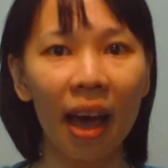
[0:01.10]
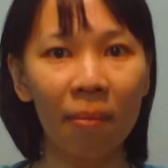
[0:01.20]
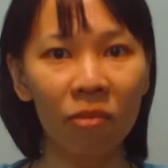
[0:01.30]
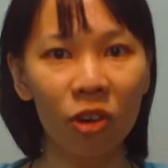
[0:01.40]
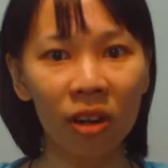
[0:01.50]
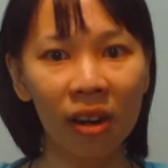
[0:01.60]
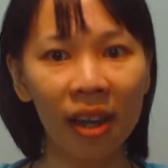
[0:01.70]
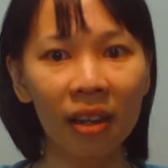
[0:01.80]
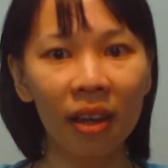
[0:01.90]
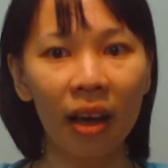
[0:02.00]
I'm Jing
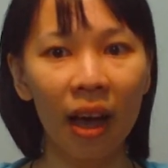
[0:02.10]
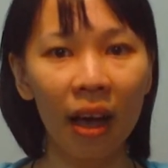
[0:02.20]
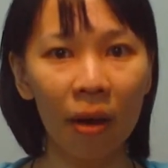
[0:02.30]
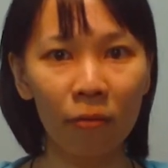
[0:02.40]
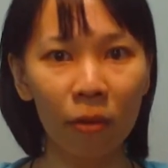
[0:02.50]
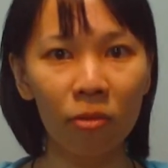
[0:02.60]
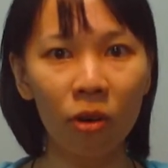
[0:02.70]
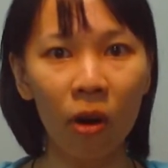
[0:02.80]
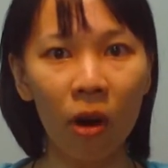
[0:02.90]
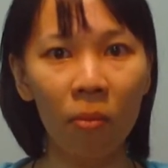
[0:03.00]
Ling. I come from
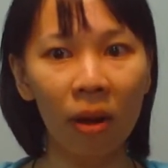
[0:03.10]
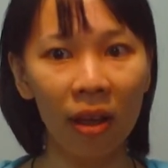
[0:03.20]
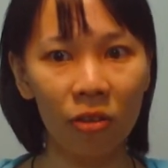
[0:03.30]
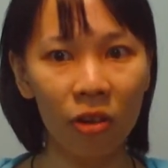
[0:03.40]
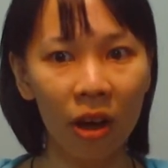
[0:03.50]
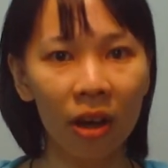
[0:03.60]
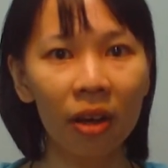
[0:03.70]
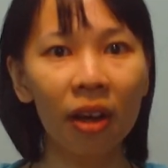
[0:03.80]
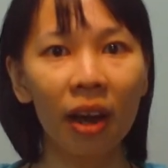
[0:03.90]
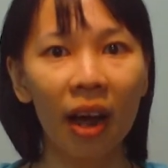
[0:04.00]
Johor, Malaysia.
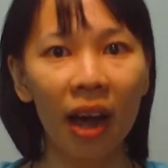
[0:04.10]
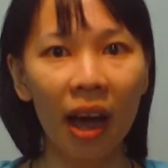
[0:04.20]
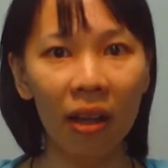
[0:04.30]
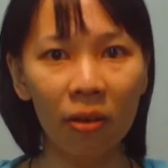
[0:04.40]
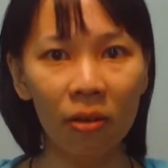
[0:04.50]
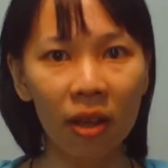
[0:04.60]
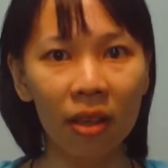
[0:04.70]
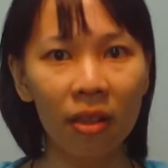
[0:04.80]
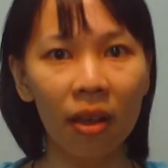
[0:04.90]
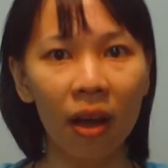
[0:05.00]
I know
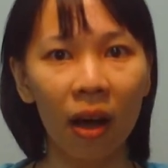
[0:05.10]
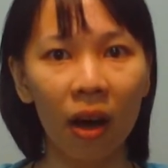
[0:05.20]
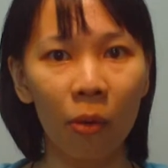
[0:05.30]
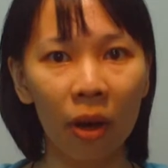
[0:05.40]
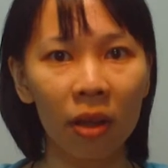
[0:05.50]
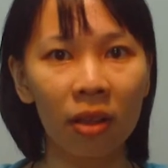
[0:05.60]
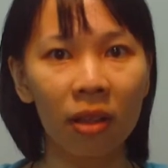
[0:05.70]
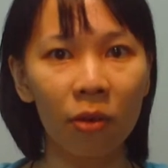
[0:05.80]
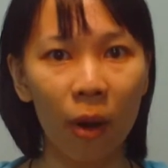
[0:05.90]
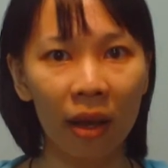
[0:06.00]
this Awaken the
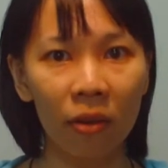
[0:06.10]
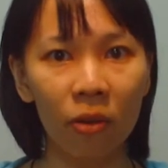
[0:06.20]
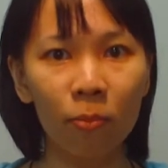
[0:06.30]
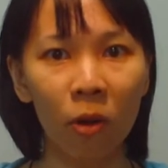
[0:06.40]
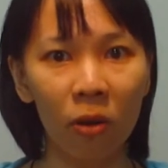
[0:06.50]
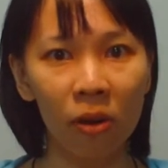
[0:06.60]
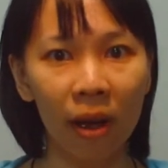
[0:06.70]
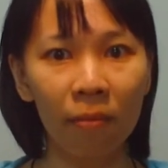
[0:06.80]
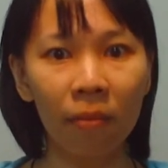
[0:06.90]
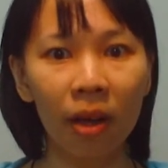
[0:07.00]
Divine You
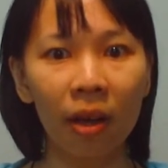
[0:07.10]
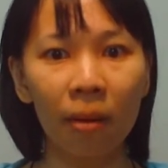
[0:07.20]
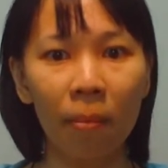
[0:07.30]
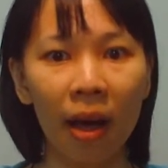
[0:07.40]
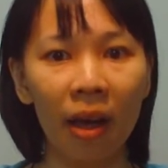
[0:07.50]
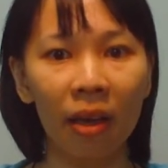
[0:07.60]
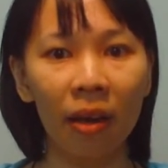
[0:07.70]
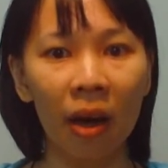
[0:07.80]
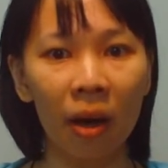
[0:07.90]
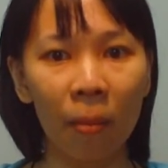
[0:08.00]
program by
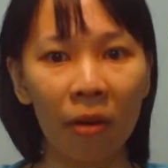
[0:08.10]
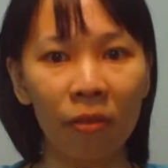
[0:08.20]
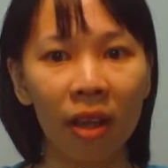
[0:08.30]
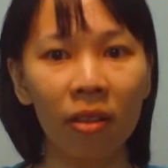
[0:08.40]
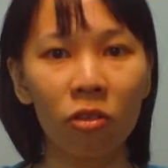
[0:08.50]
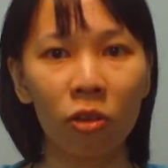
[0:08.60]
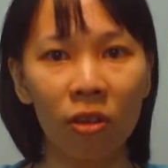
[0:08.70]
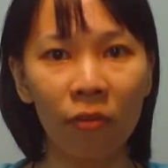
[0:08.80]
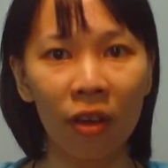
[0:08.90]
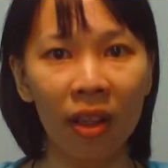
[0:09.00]
my friend
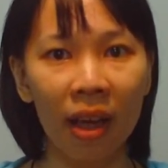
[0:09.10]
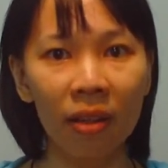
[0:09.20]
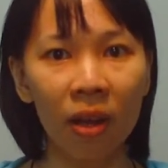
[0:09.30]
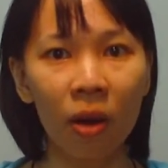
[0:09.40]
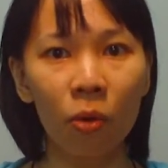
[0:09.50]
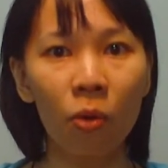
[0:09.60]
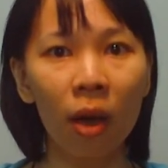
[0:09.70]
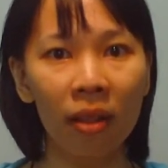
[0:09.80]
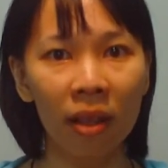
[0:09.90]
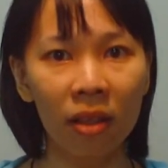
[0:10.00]
Jennifer Tan, who
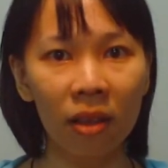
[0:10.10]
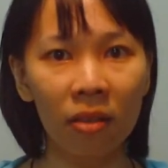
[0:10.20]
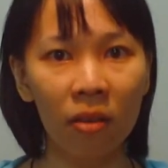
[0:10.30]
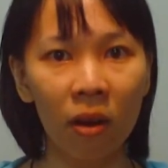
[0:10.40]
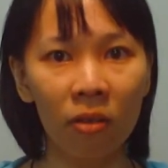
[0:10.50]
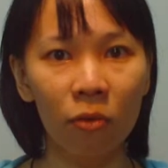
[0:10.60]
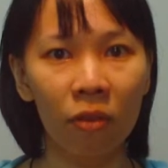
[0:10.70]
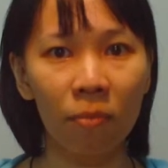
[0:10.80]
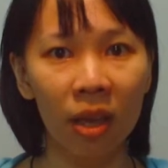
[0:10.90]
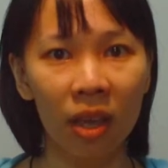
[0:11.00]
attended this course with
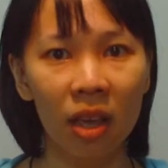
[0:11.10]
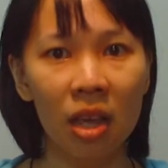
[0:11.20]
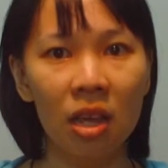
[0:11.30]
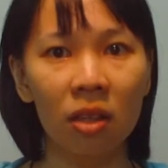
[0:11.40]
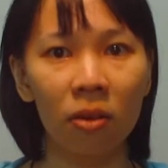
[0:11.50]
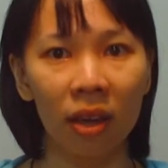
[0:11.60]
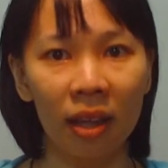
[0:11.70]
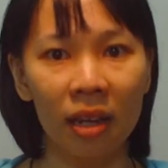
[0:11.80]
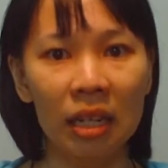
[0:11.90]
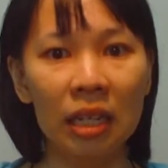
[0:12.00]
me together.